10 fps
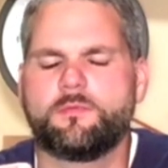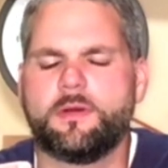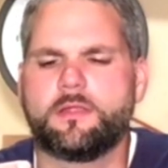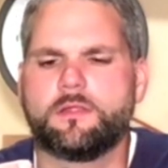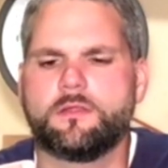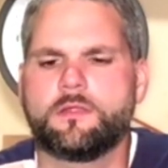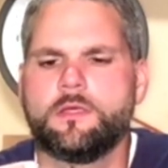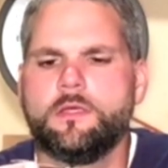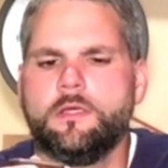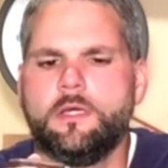spices
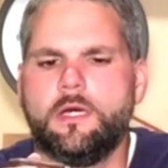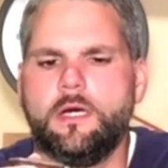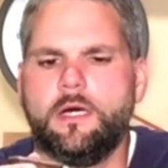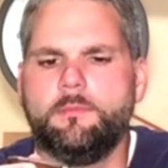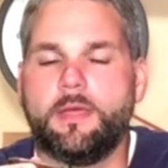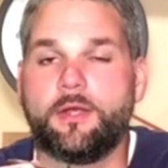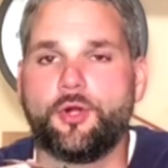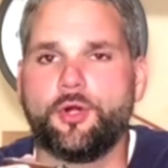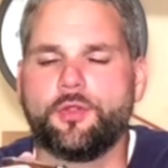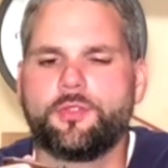and
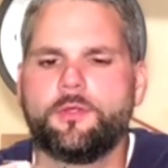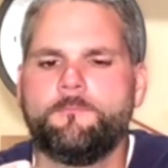earth.